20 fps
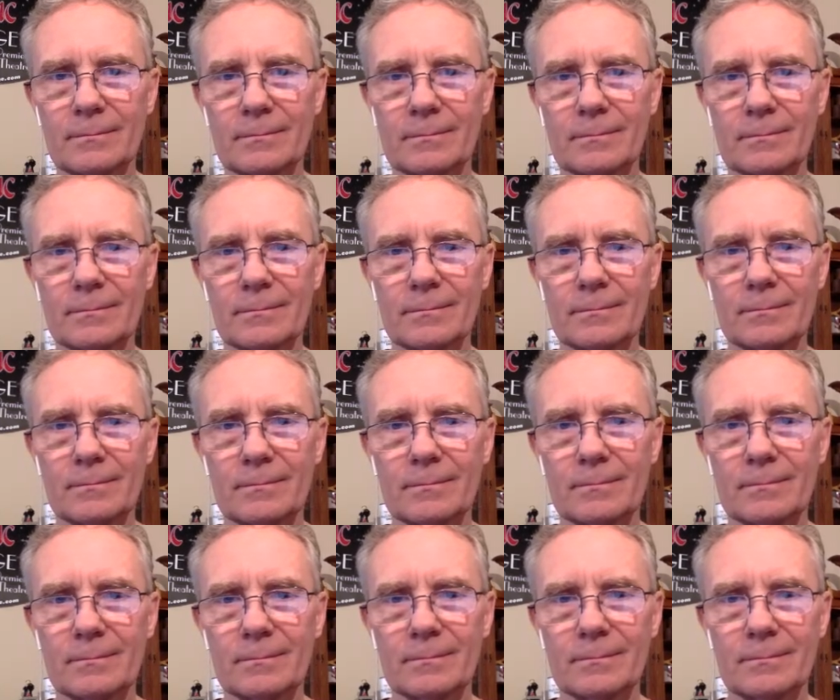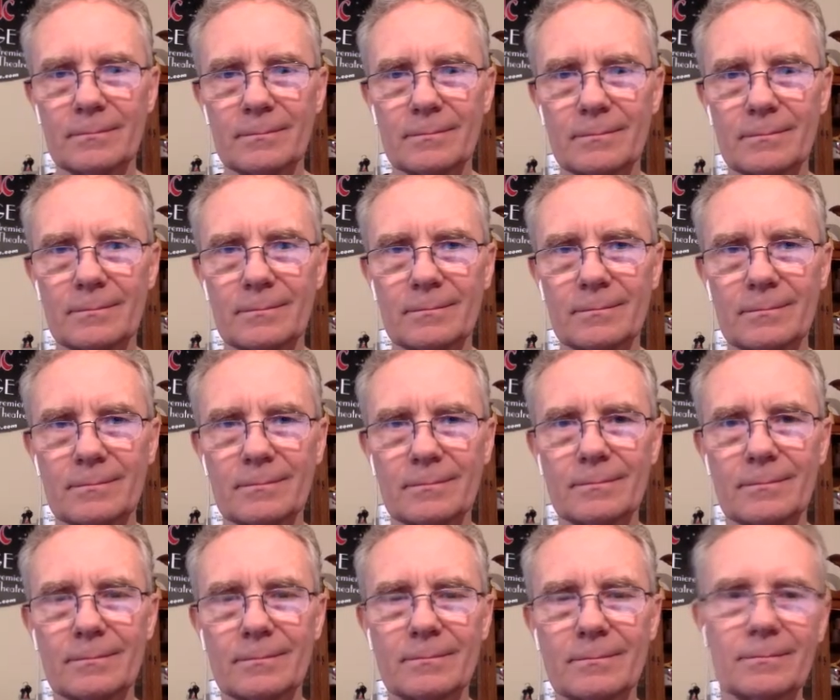
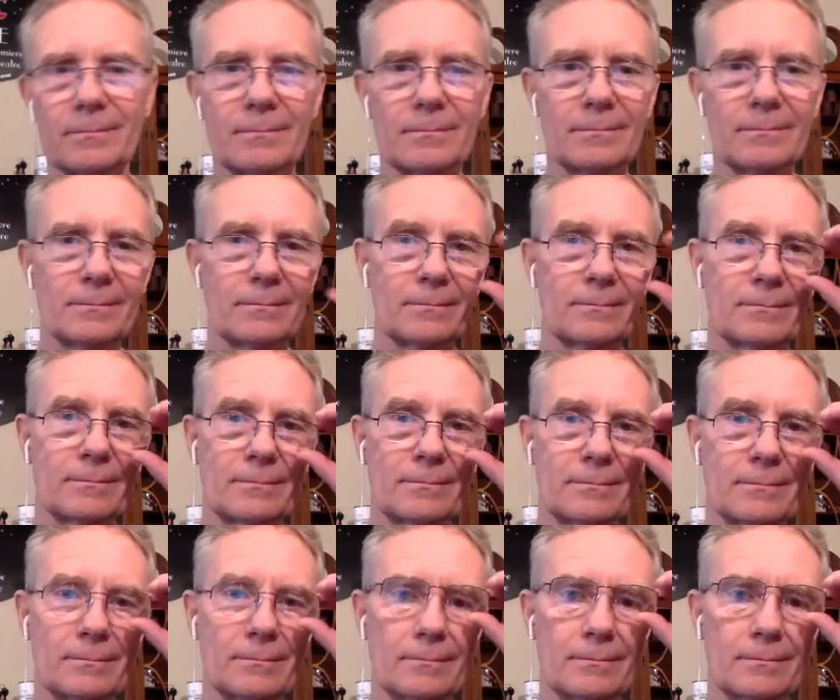This person isn't speaking.